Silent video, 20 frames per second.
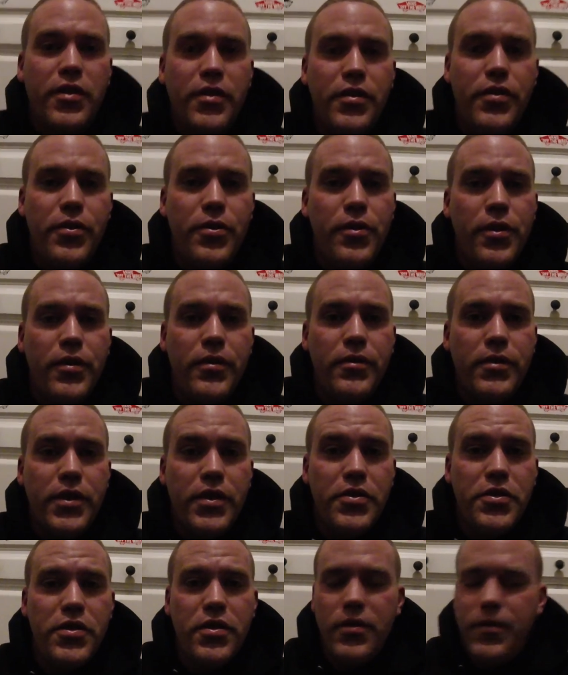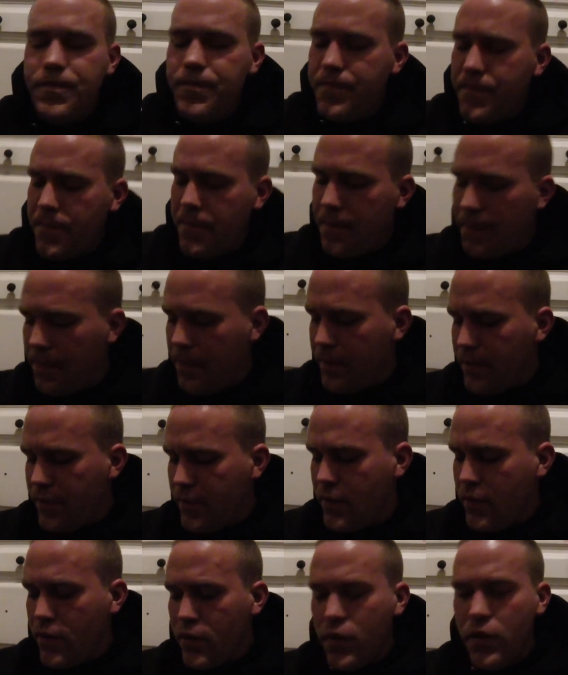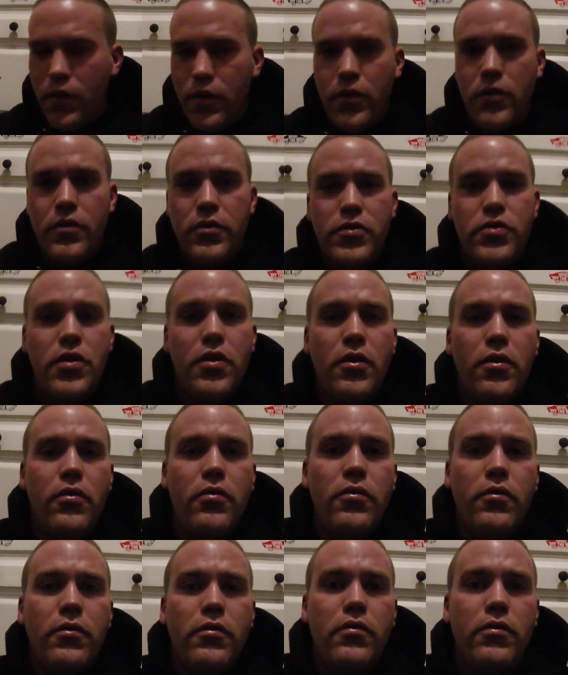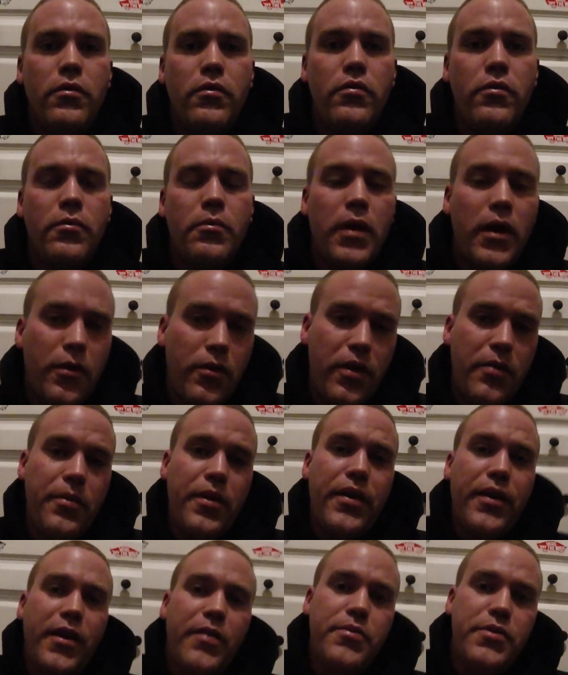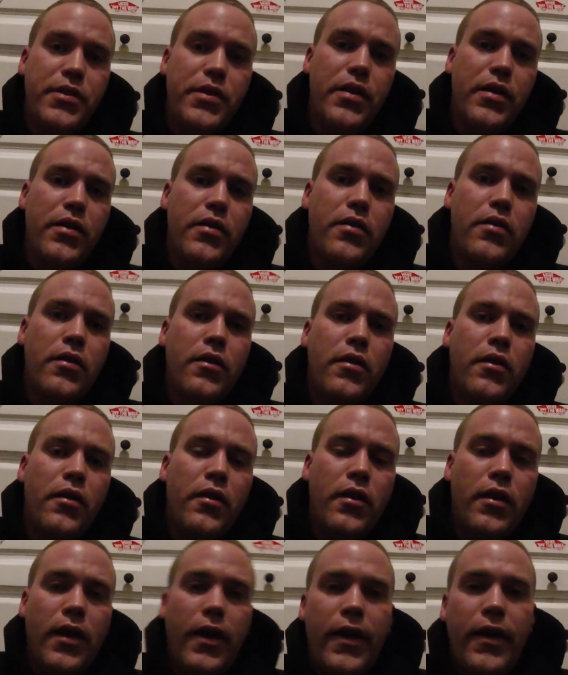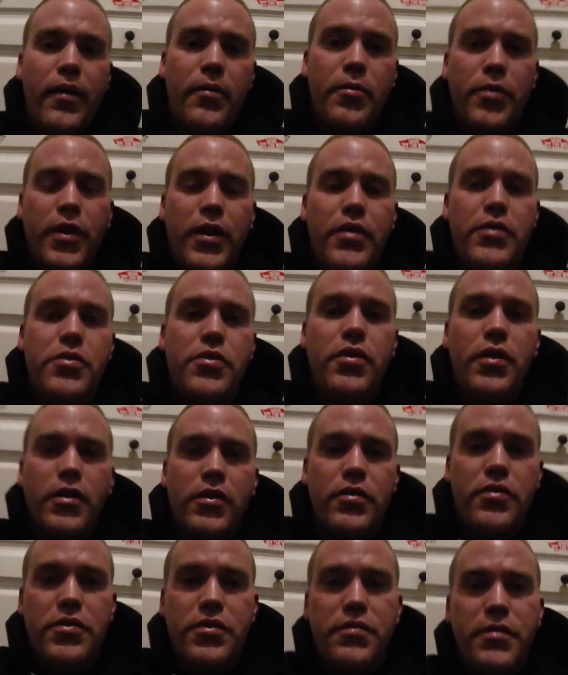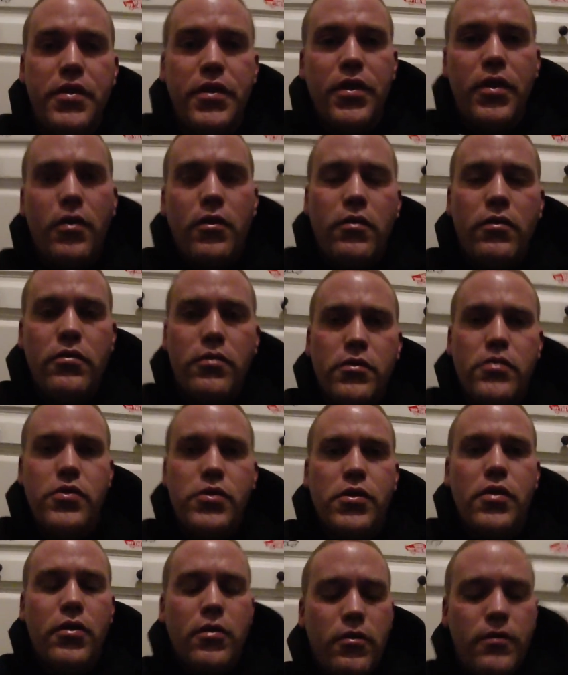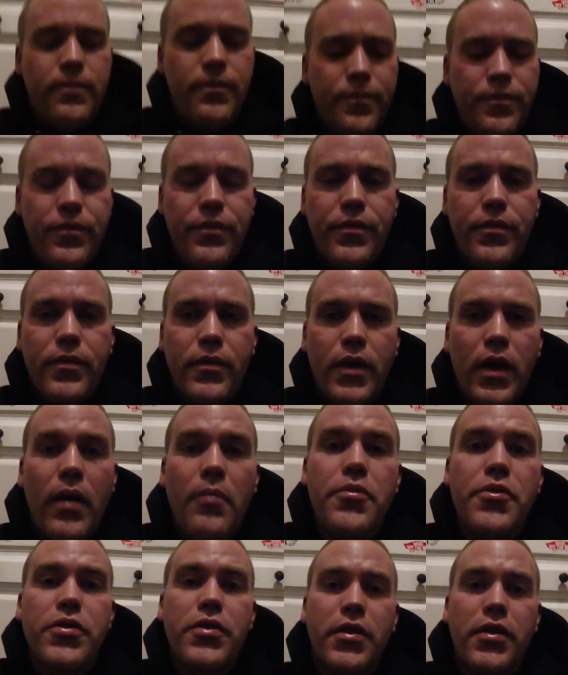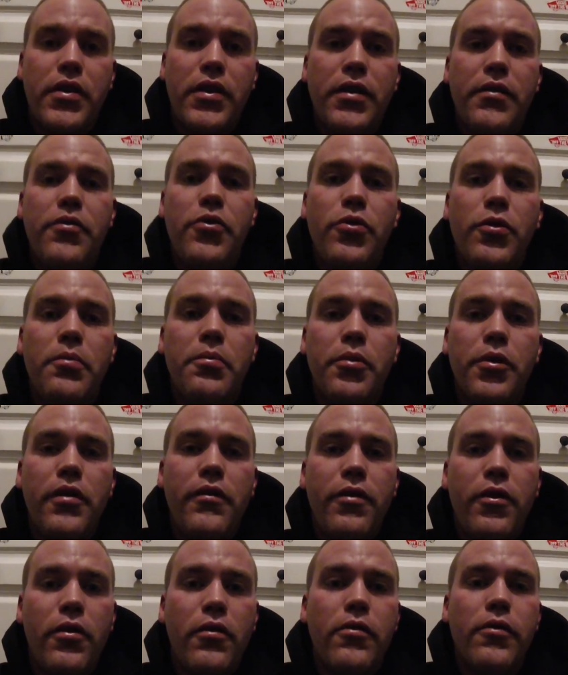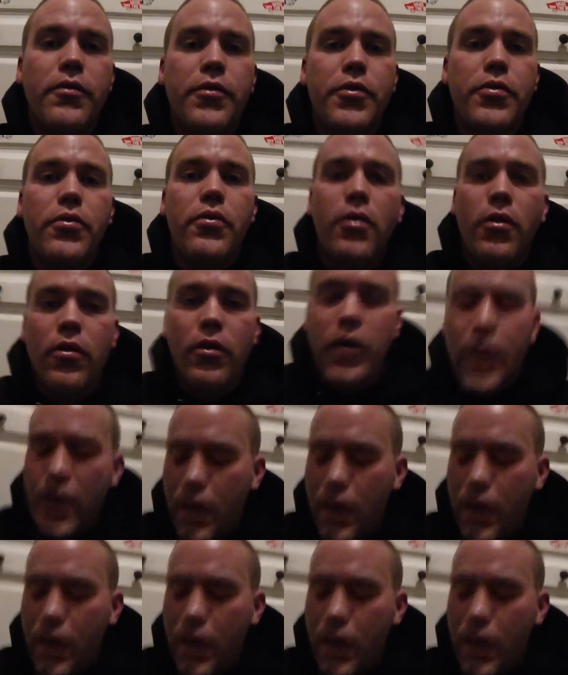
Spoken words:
going to do it, did you? So, by the way, my name's Nick, and I'm glad you clicked on this video. So, I'm just going to give you a brief overview on